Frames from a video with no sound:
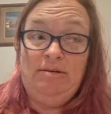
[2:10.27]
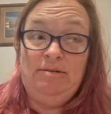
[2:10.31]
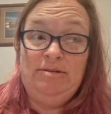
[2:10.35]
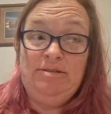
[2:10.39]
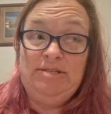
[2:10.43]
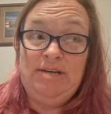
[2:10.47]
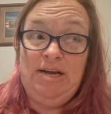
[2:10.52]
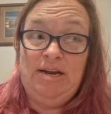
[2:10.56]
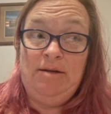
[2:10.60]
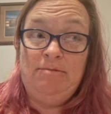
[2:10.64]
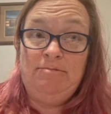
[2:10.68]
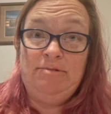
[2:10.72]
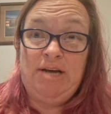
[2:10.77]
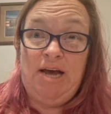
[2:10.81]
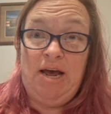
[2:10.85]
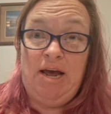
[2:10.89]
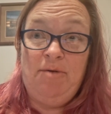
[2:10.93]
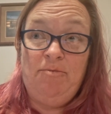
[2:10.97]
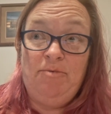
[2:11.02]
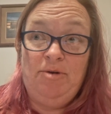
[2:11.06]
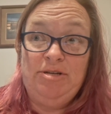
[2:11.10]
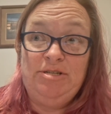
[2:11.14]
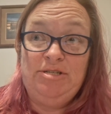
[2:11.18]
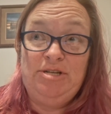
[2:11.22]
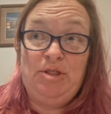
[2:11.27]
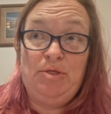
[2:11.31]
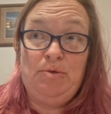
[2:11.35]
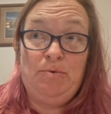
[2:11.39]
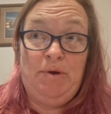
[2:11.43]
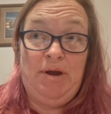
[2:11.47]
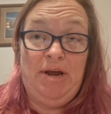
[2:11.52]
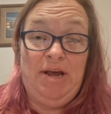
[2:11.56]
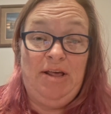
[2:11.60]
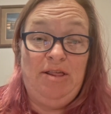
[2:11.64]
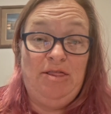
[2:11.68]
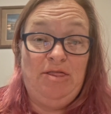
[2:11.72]
Setup time was
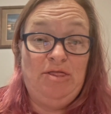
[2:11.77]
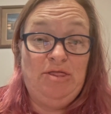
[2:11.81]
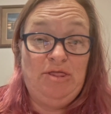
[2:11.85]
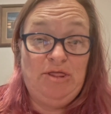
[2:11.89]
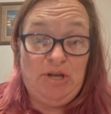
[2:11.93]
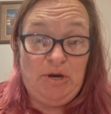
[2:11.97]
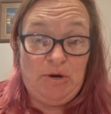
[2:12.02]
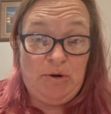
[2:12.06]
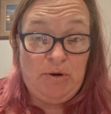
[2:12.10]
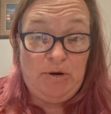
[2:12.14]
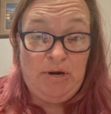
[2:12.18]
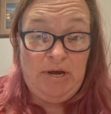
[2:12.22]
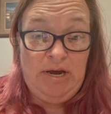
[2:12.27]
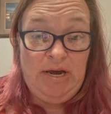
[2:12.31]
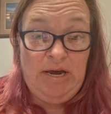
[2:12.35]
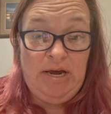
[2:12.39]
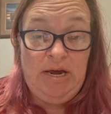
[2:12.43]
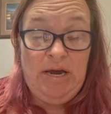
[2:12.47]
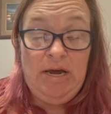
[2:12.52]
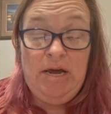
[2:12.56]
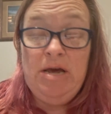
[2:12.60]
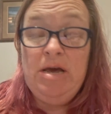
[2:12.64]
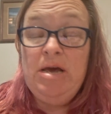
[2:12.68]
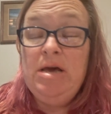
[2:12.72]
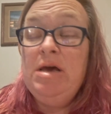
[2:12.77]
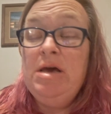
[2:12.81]
3:30.